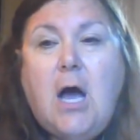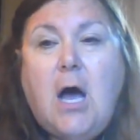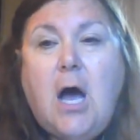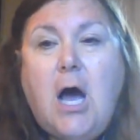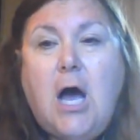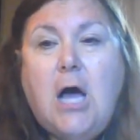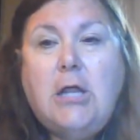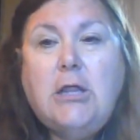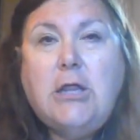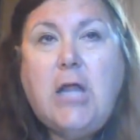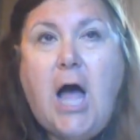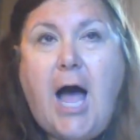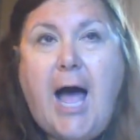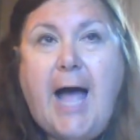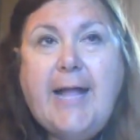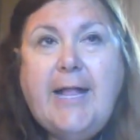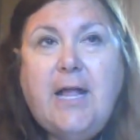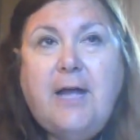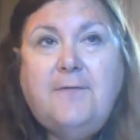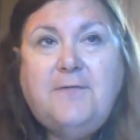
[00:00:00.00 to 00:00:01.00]
a
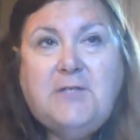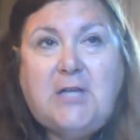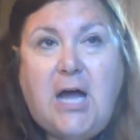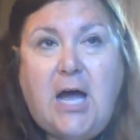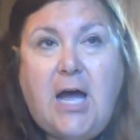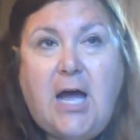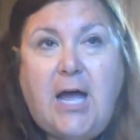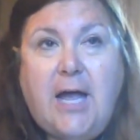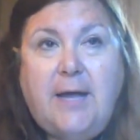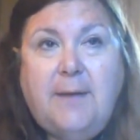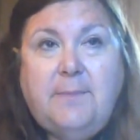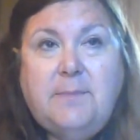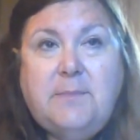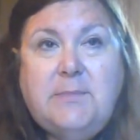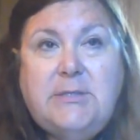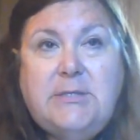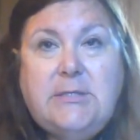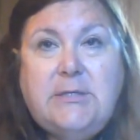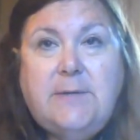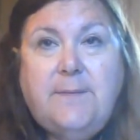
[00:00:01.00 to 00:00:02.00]
lot of
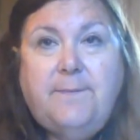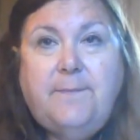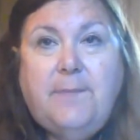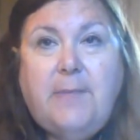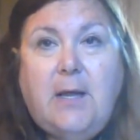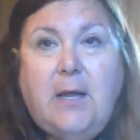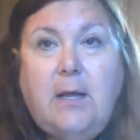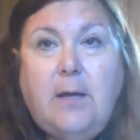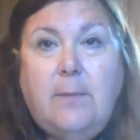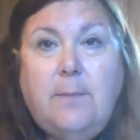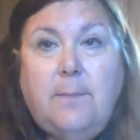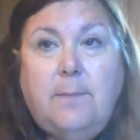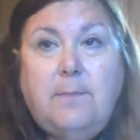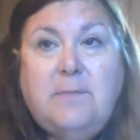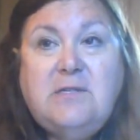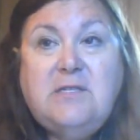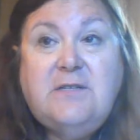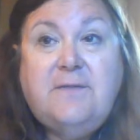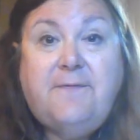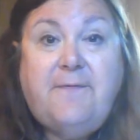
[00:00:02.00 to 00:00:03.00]
times
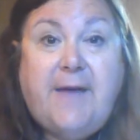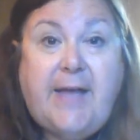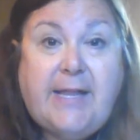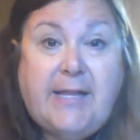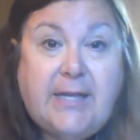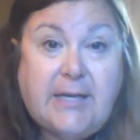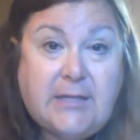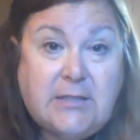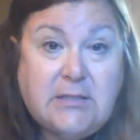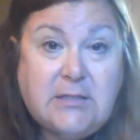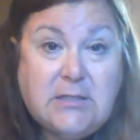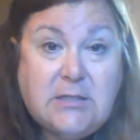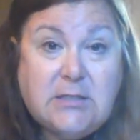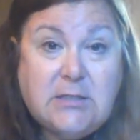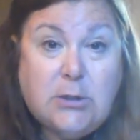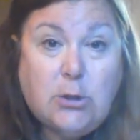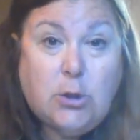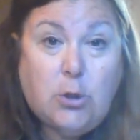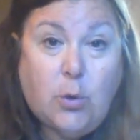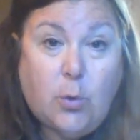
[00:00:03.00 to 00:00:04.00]
defendants,
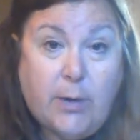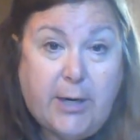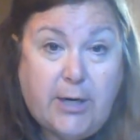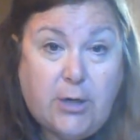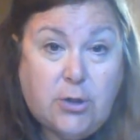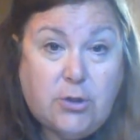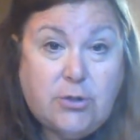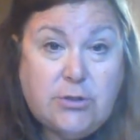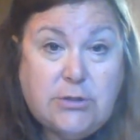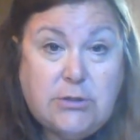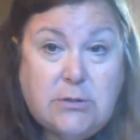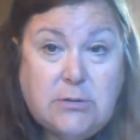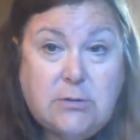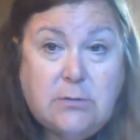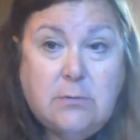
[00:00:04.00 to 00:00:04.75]
lawyers,